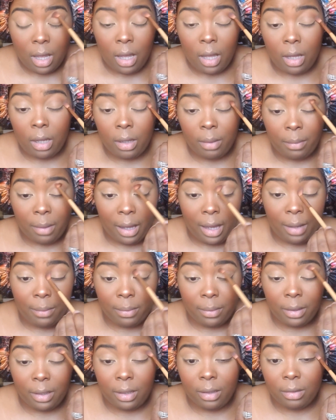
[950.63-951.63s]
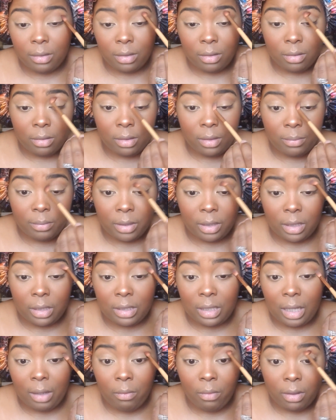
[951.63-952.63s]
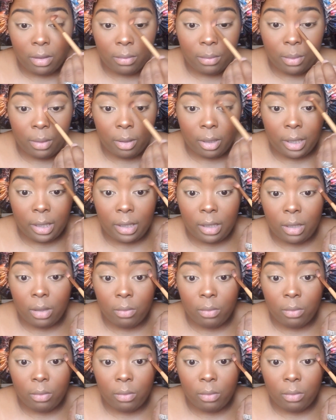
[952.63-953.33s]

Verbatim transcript: um, I plan on doing, because I want to bring